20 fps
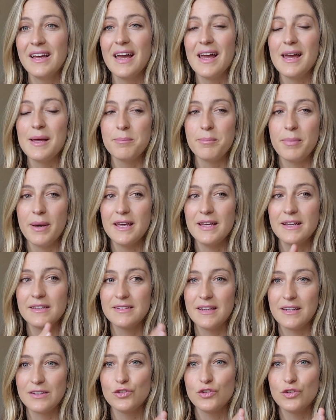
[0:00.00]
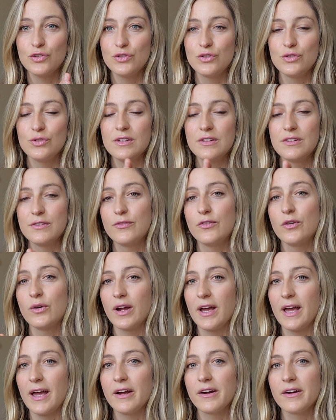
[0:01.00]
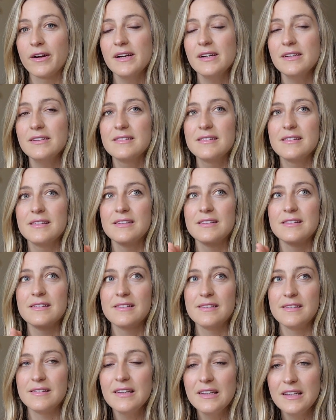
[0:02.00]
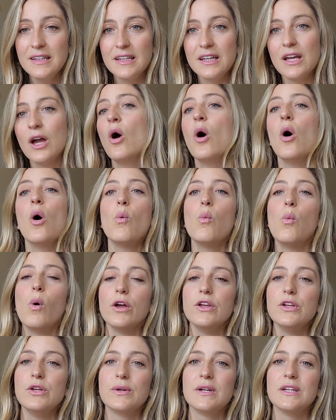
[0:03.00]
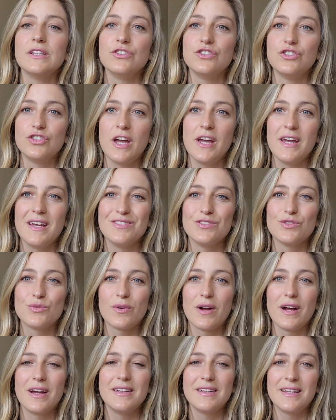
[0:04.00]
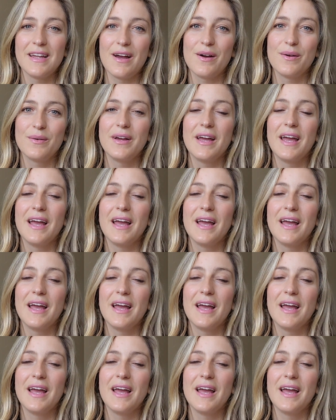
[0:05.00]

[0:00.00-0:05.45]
and pay attention to these 4 areas and see what you can change right now.